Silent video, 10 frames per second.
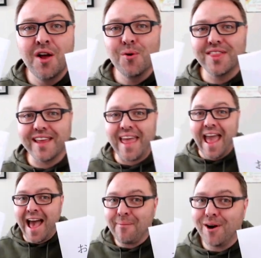with the
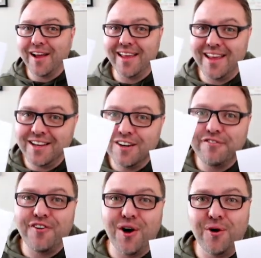camera in
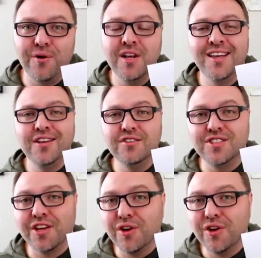your phone using